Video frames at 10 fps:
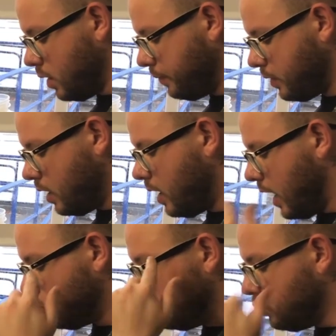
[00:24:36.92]
up
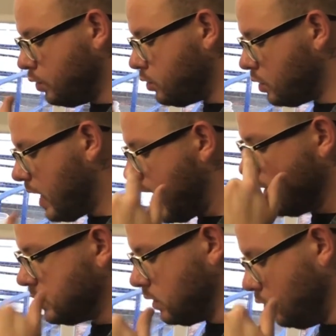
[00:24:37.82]
and you use your
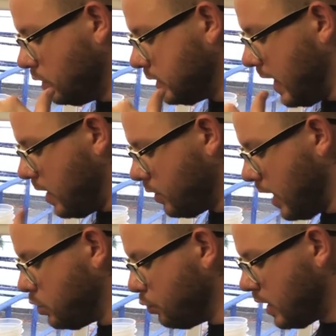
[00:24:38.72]
eyes to look
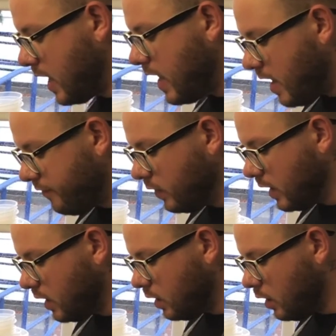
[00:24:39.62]
down and you
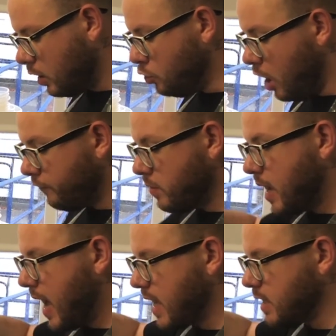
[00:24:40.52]
carefully, not from
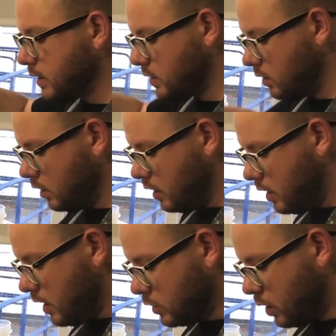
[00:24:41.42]
a height,
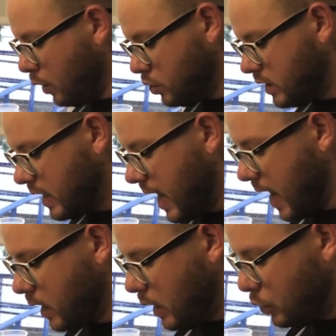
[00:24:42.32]
as close as you
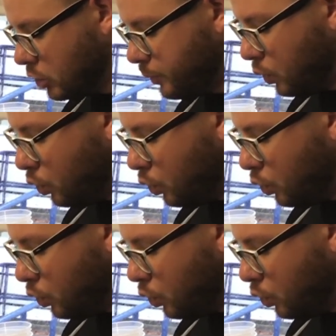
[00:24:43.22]
can, just